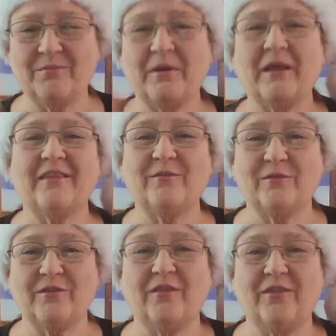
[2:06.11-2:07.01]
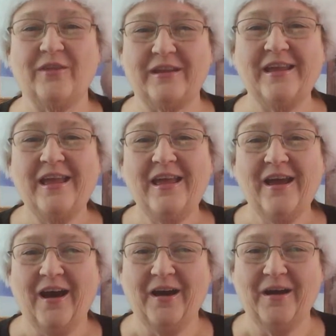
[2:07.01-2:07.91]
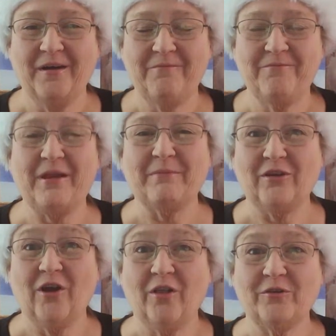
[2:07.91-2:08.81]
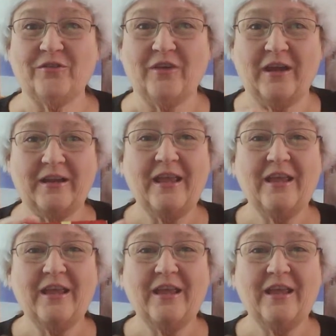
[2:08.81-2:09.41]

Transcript: but this was on the Family Dollar side.